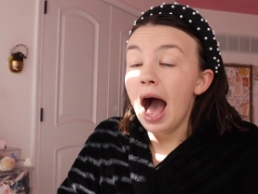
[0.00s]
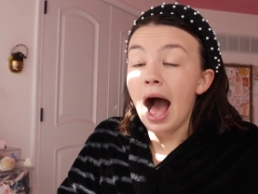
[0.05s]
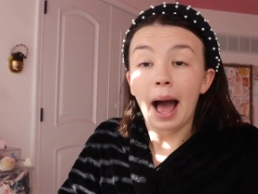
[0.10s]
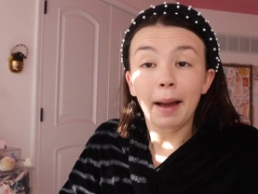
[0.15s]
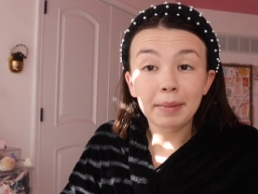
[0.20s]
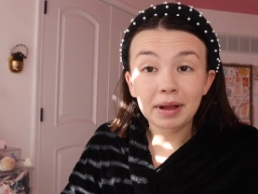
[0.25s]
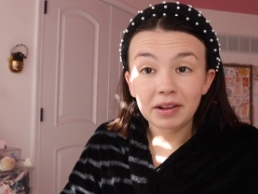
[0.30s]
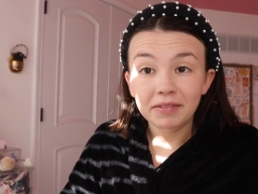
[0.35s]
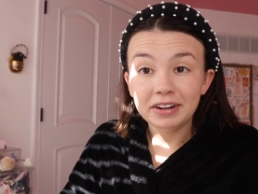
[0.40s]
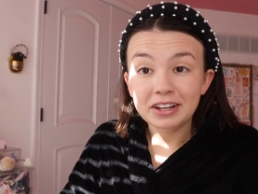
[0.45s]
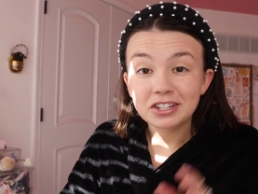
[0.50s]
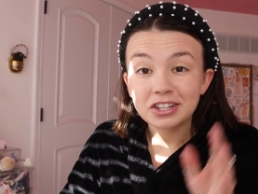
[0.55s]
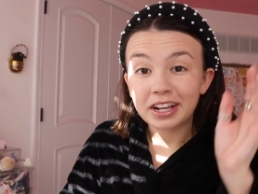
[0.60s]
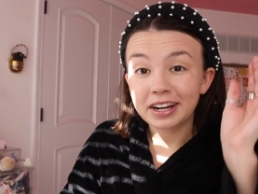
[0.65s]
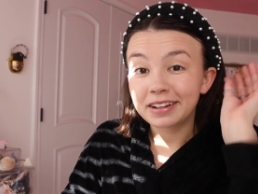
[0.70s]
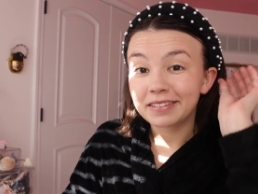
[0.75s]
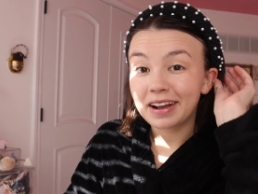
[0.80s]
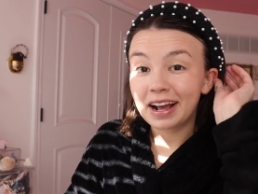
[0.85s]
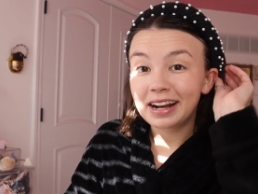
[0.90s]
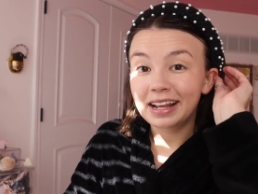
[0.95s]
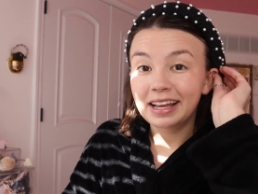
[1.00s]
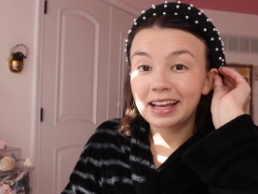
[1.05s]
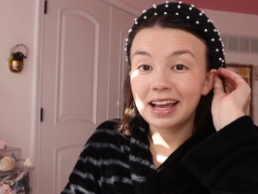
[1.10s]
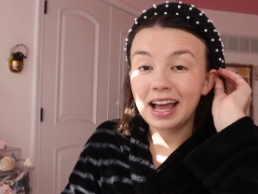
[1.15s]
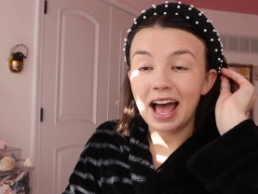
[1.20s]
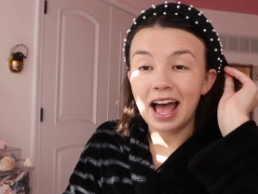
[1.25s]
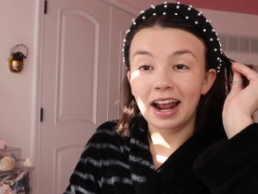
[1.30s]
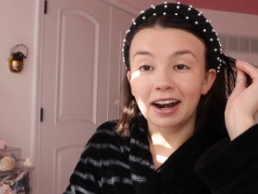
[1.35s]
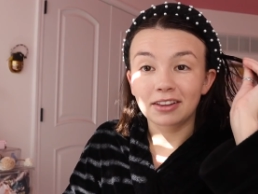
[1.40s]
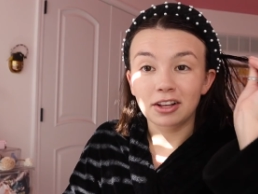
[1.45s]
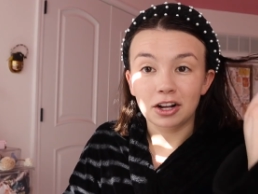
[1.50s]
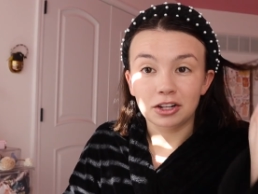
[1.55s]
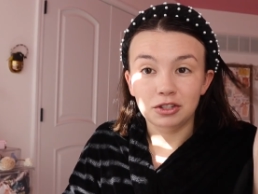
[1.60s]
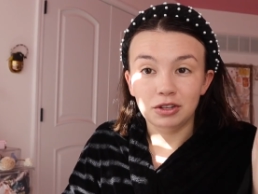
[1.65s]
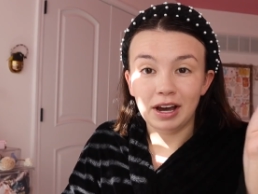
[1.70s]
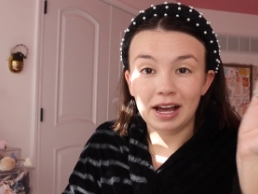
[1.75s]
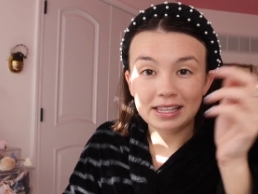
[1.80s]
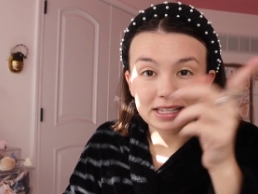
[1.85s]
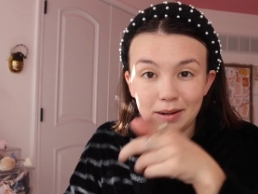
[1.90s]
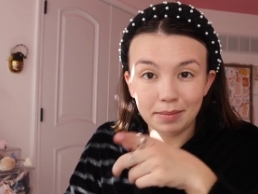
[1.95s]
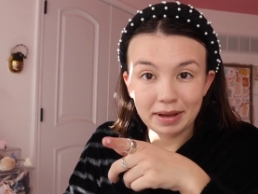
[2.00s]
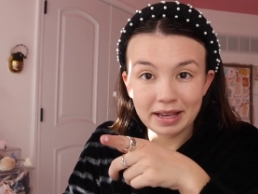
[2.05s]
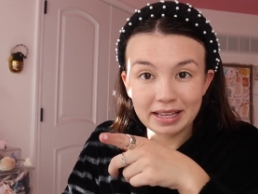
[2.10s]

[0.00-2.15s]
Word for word: I'm gonna finish getting ready and I'll talk to you guys in a